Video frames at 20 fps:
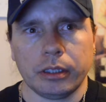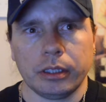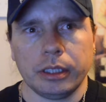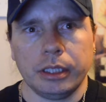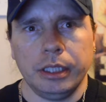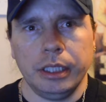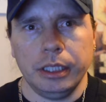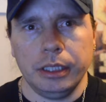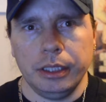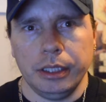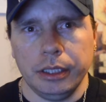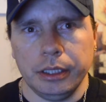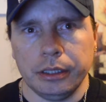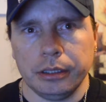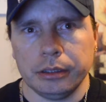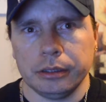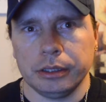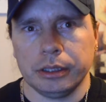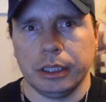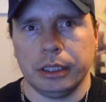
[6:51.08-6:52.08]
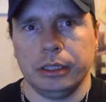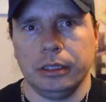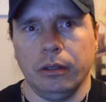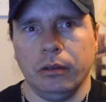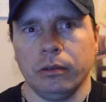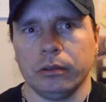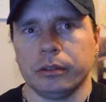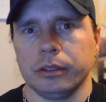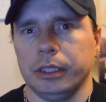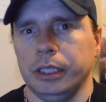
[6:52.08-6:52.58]
kid years and
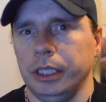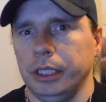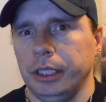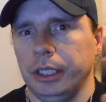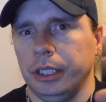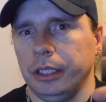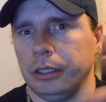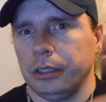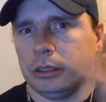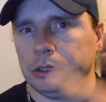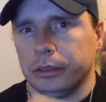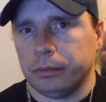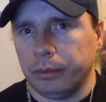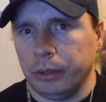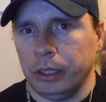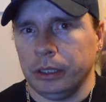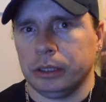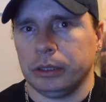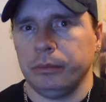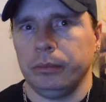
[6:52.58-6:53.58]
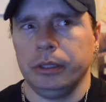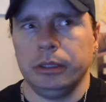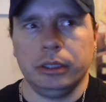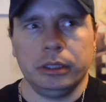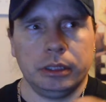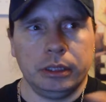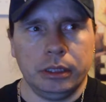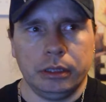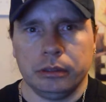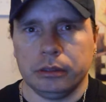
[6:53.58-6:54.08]
older kid years, listen to music
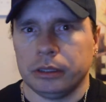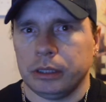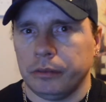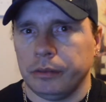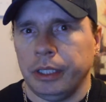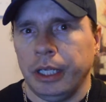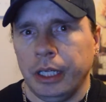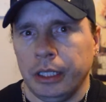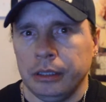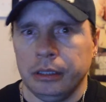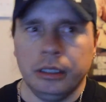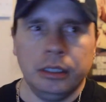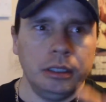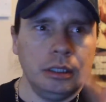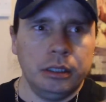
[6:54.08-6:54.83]
still and stuff like that.